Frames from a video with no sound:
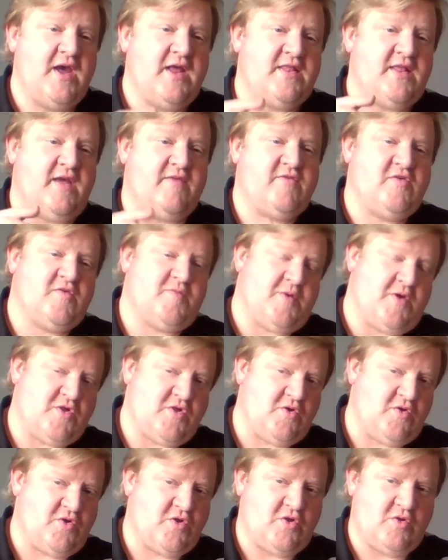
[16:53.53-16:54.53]
They have their
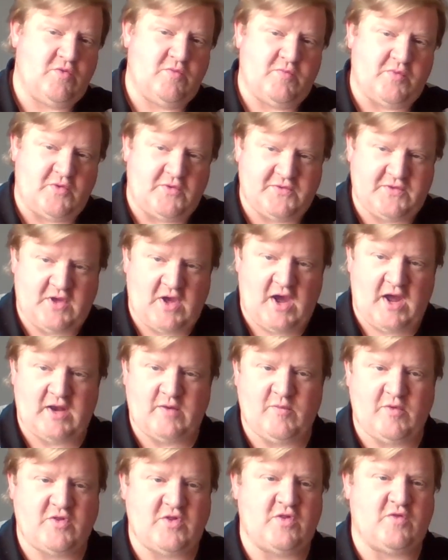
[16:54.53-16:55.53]
special issue bolt gun,
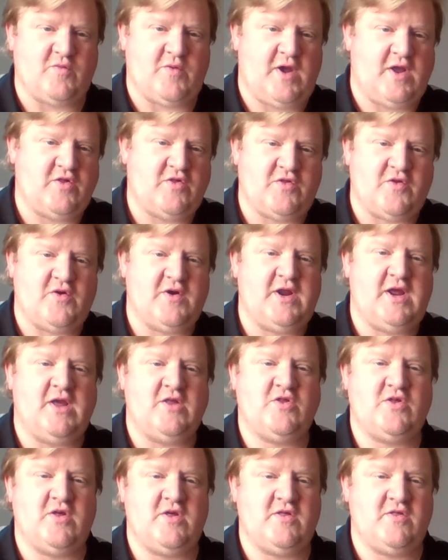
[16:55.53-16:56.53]
which is range 30
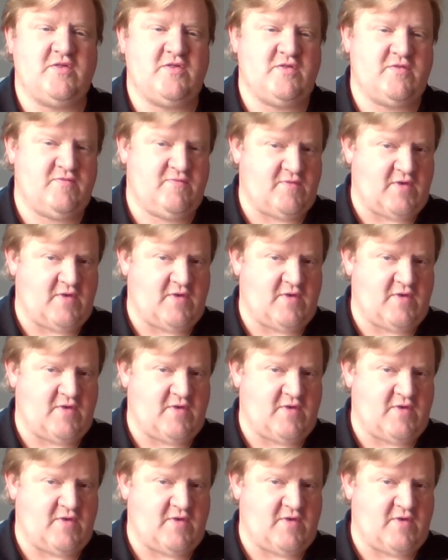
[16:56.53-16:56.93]
inches,